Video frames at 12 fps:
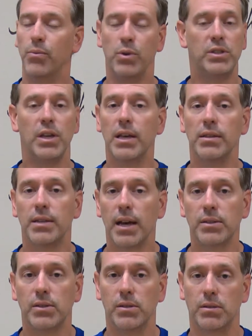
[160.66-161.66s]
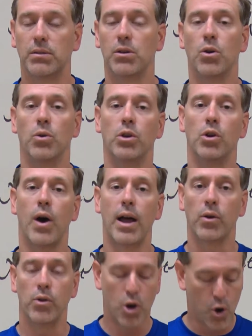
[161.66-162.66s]
We see it in Texas, so I
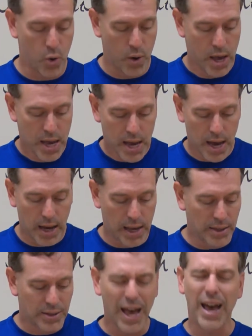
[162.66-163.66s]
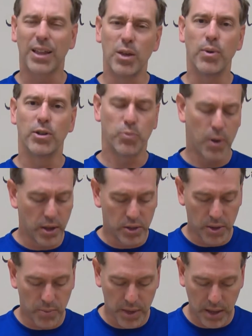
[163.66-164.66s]
don't know exactly, but it's probably
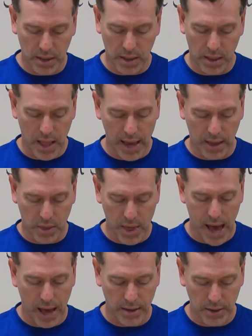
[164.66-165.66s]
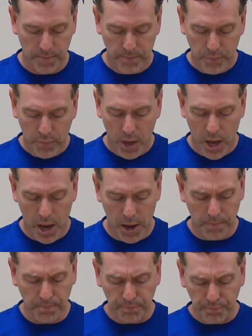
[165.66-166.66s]
something like that.
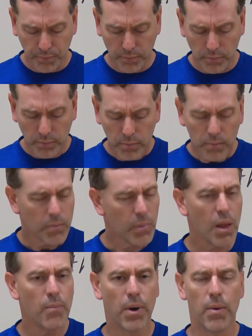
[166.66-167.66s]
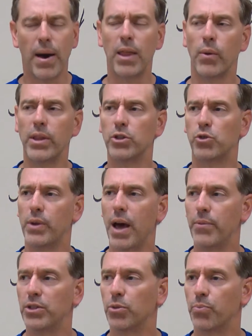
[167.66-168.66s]
But by the way, this would
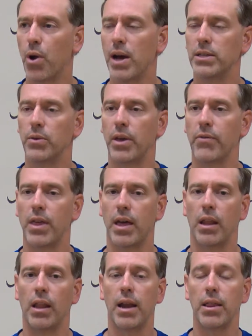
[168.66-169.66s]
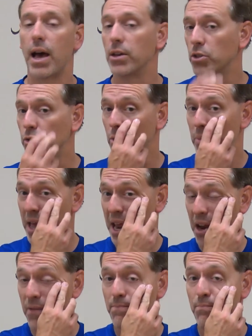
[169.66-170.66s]
not be surprising, given that a lot of the houses were made
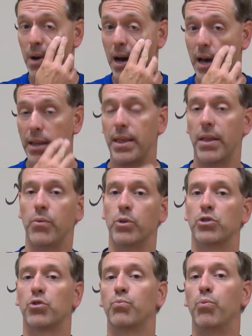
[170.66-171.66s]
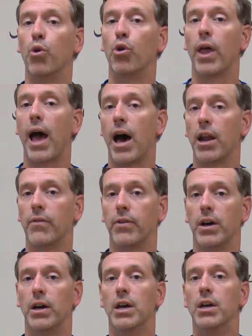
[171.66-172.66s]
out of mud that was pulled out of
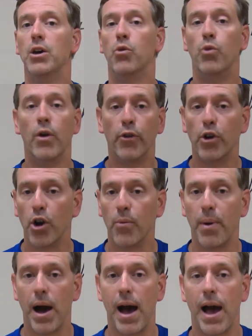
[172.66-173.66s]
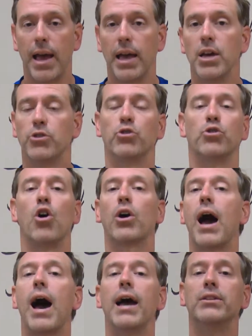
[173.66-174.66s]
a river nearby. So there's all
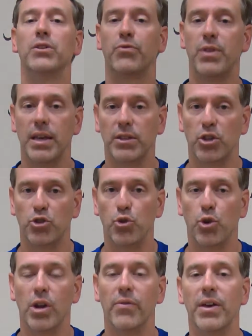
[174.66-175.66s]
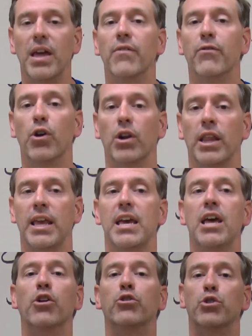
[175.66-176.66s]
kinds of things that you could have inadvertently
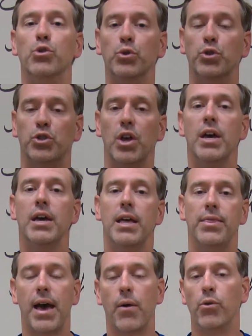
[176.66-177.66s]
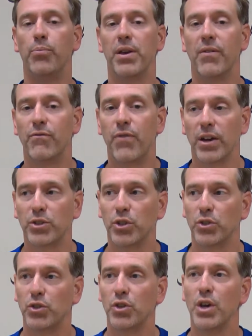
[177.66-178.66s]
introduced that would be
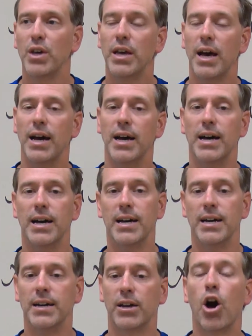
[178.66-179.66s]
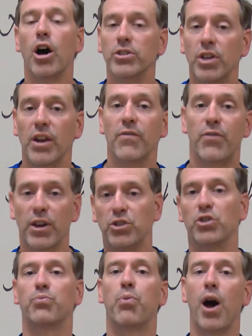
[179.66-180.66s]
infectious, causing
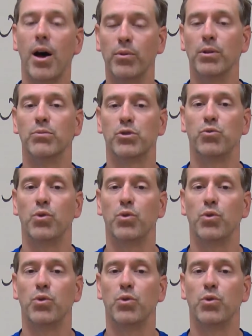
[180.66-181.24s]
infectious problems